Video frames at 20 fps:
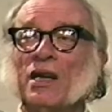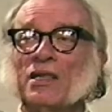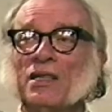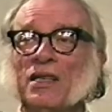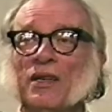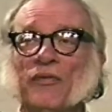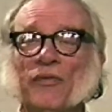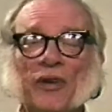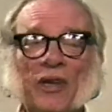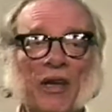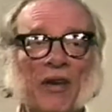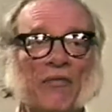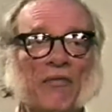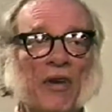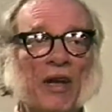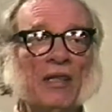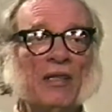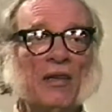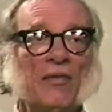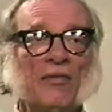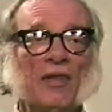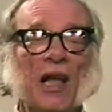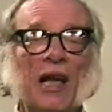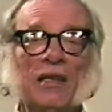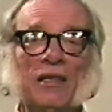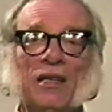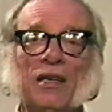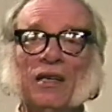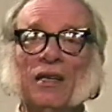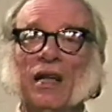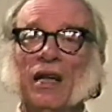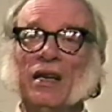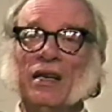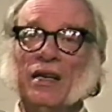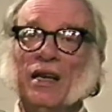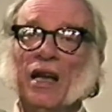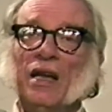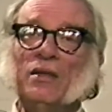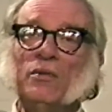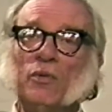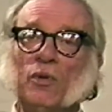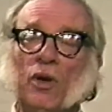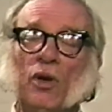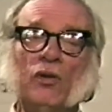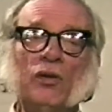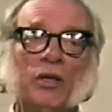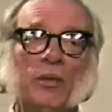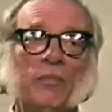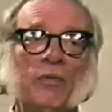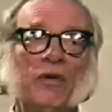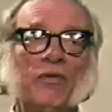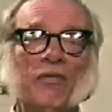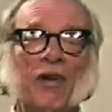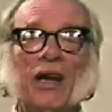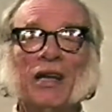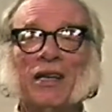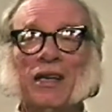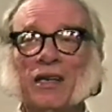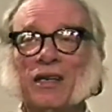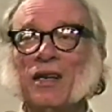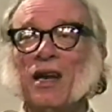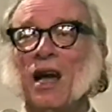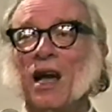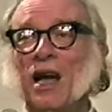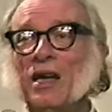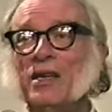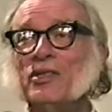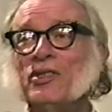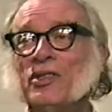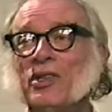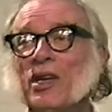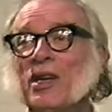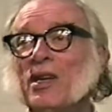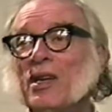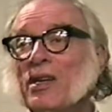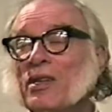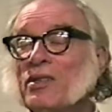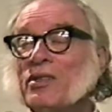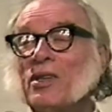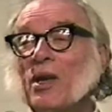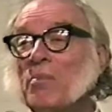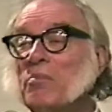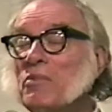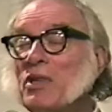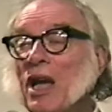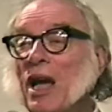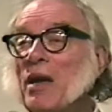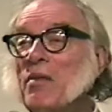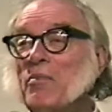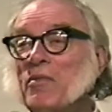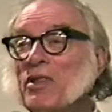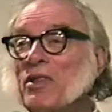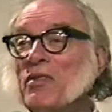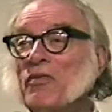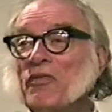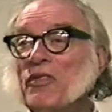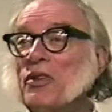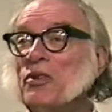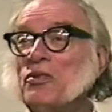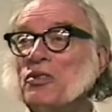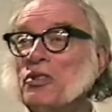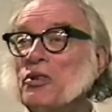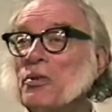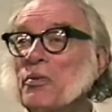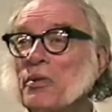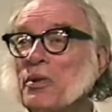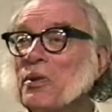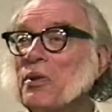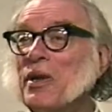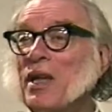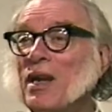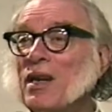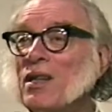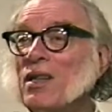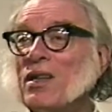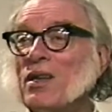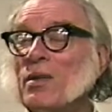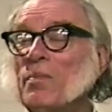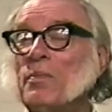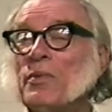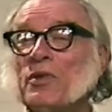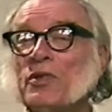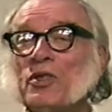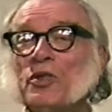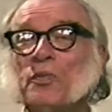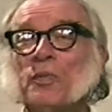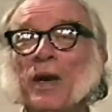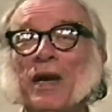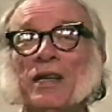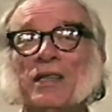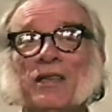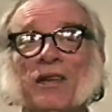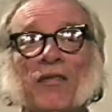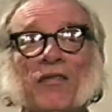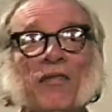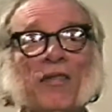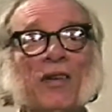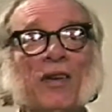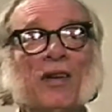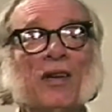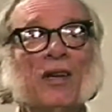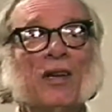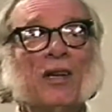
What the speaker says: scientific event of 1988 would only be recognized sometime in the future when you get a little perspective.